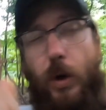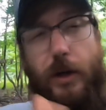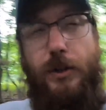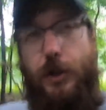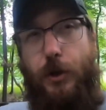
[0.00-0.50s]
going to
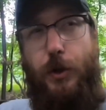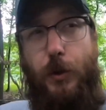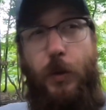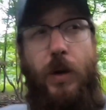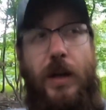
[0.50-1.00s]
show
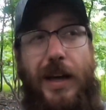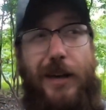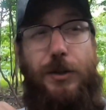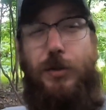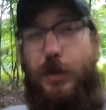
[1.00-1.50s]
you how to
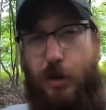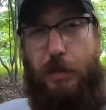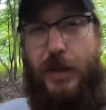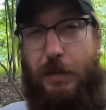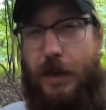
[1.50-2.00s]
do a
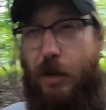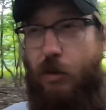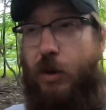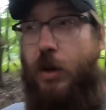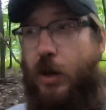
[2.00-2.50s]
European mount
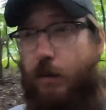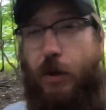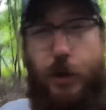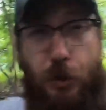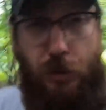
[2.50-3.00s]
for a
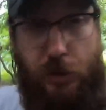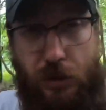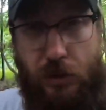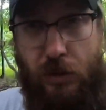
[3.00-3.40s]
goose